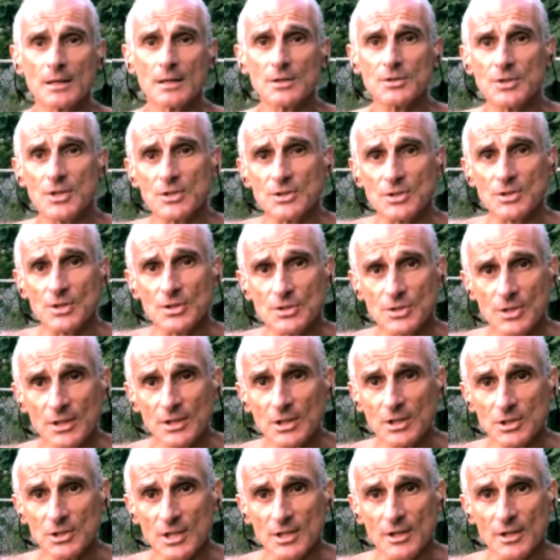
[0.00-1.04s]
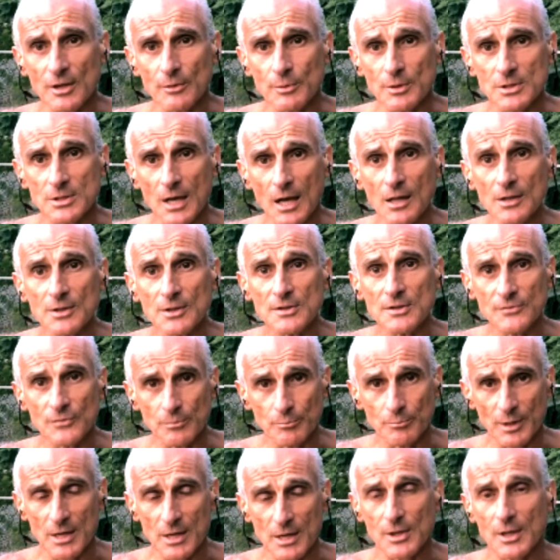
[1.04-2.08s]
is this acidity that results
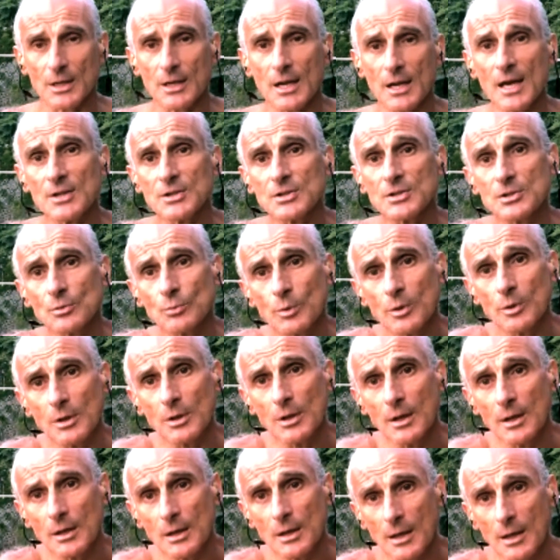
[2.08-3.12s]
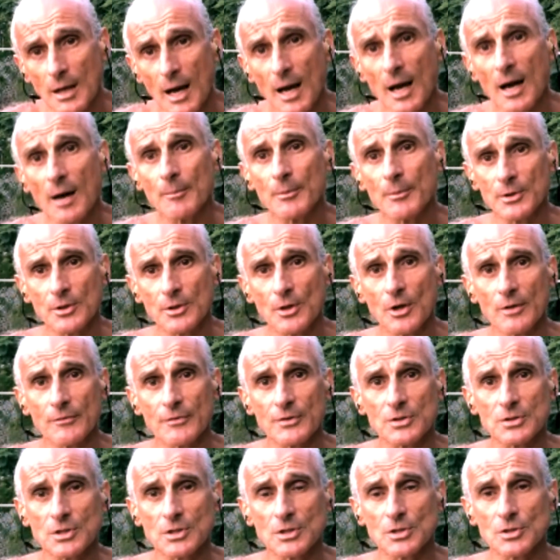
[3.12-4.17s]
from breathing less will calm the
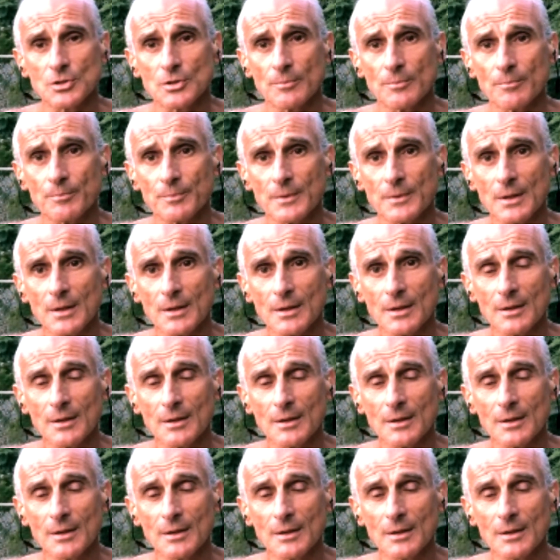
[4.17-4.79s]
nervous system.